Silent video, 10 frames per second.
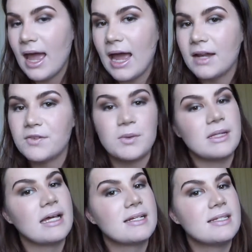and if you would
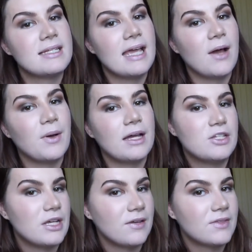like to see how I
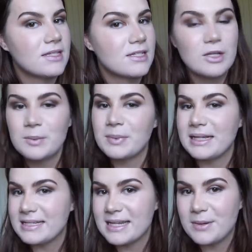achieved this look,
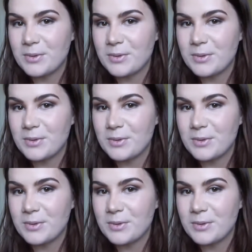please keep